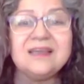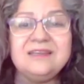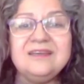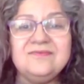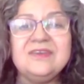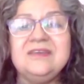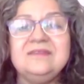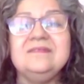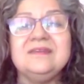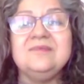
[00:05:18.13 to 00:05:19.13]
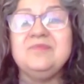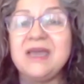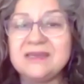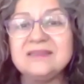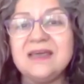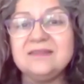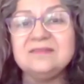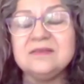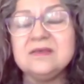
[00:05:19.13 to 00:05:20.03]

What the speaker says: I live in Baghdad,